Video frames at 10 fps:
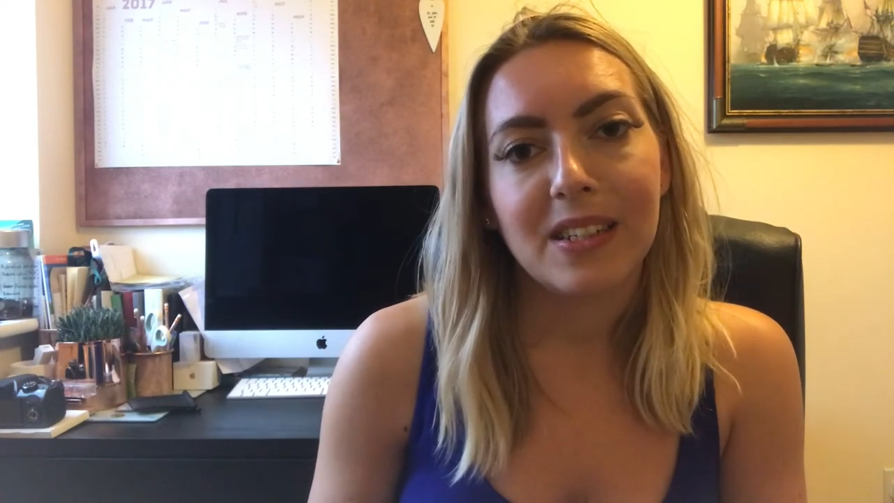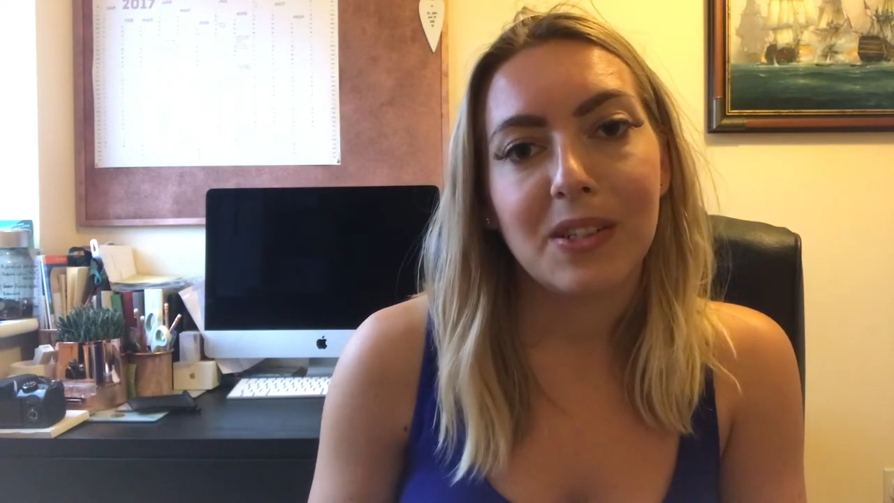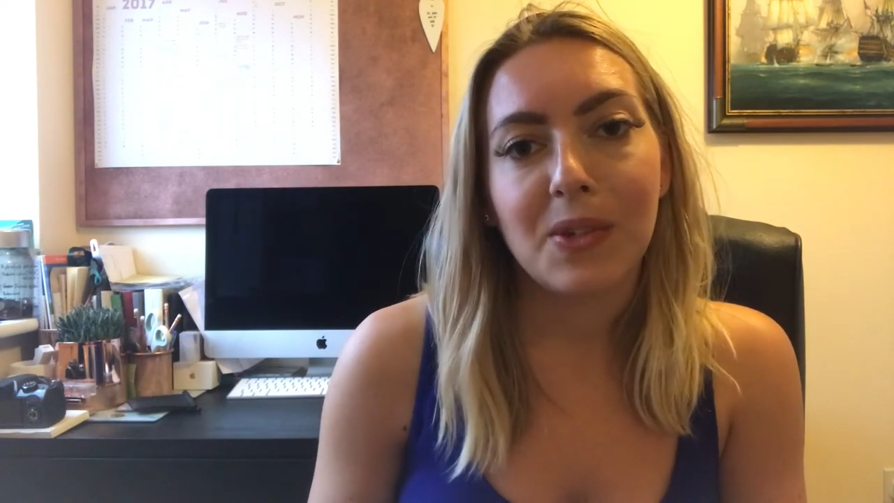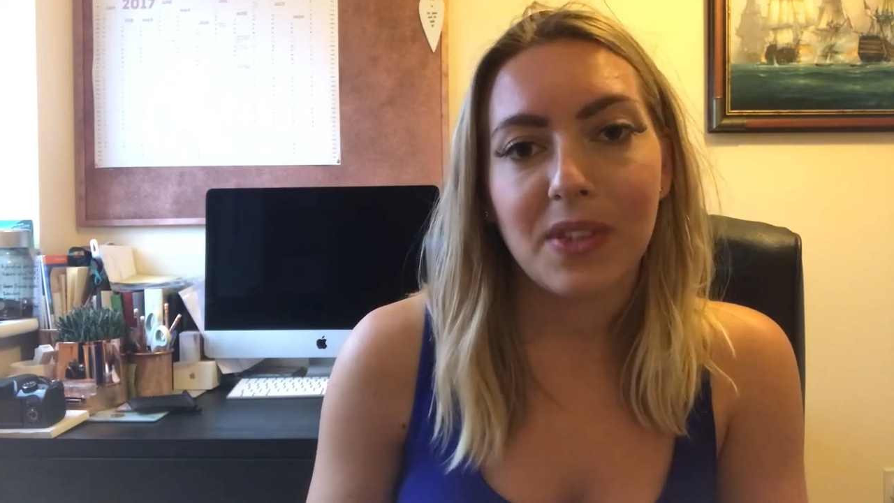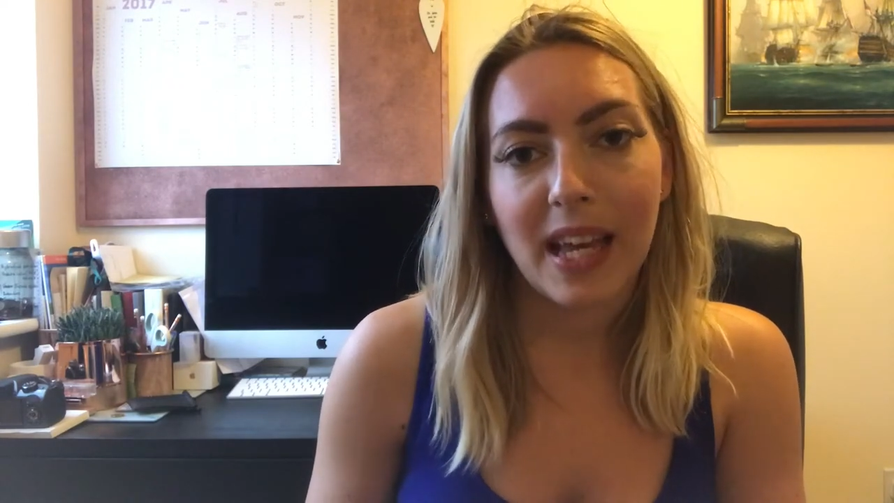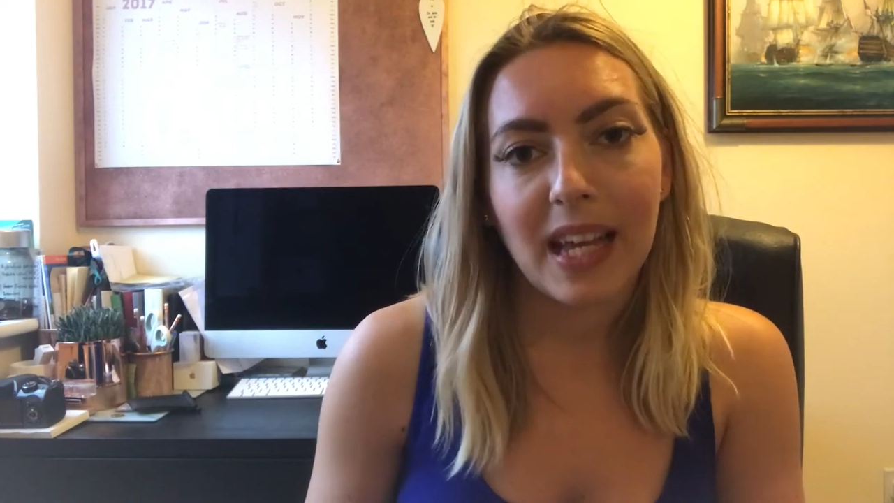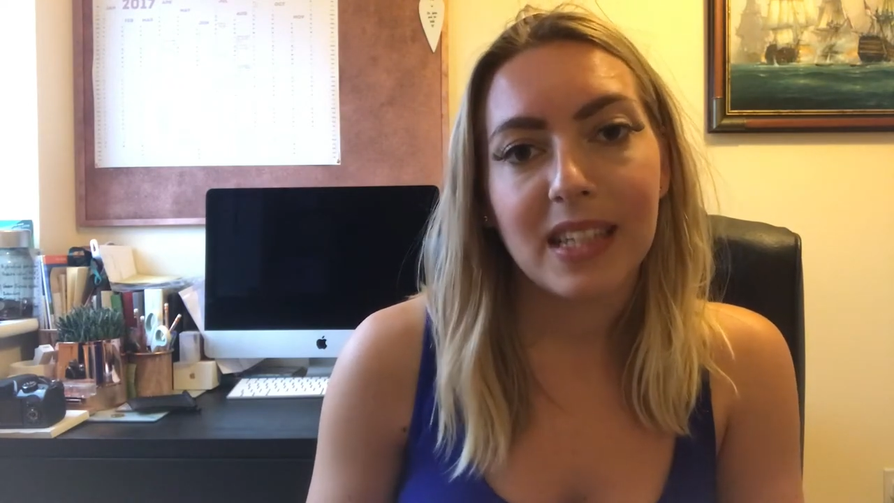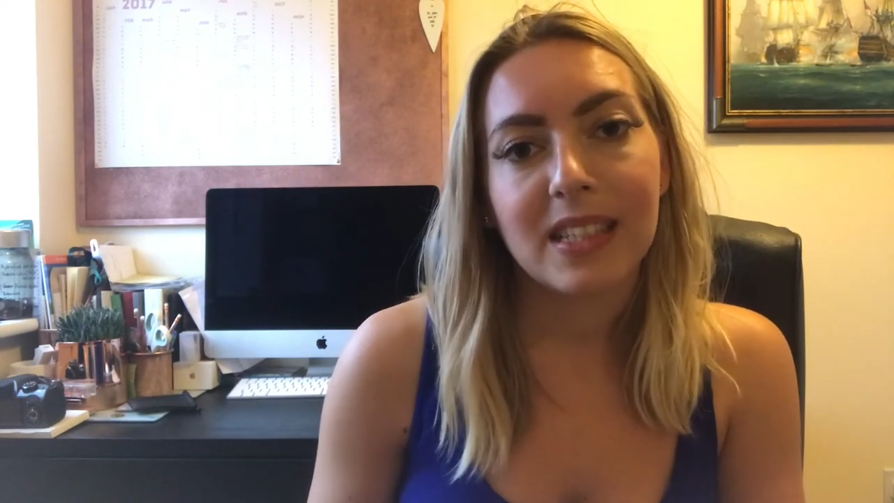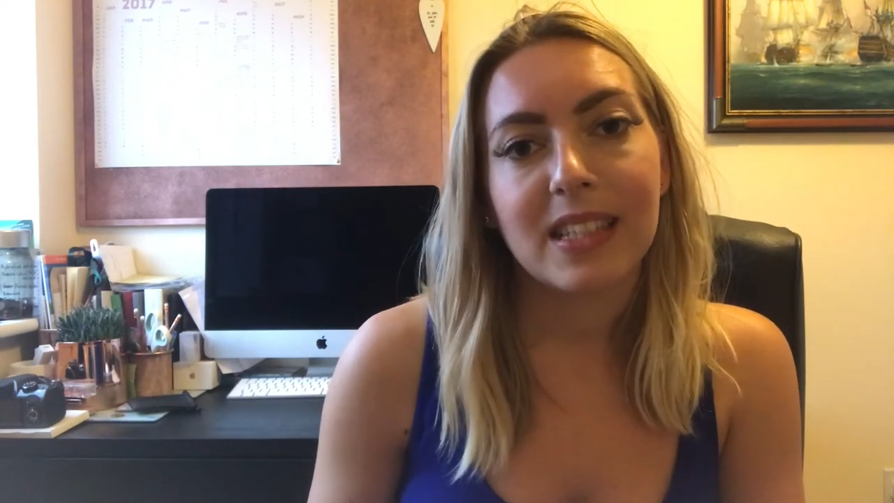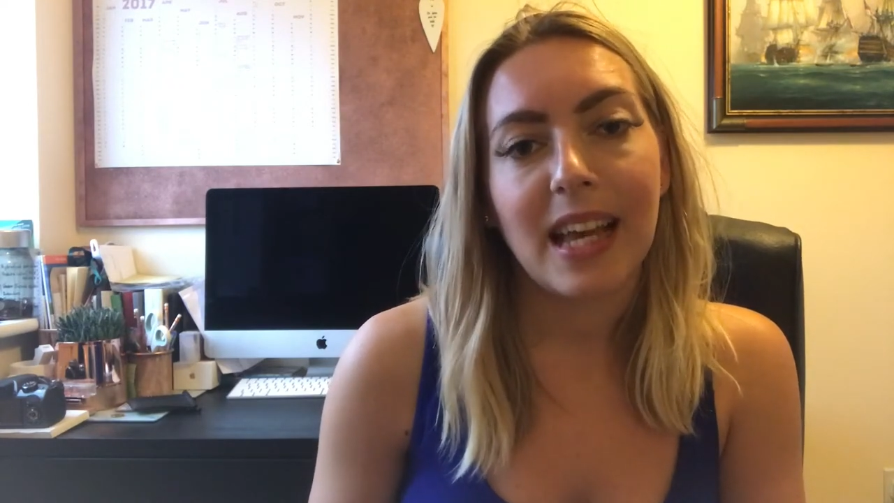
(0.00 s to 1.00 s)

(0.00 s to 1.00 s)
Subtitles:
do things.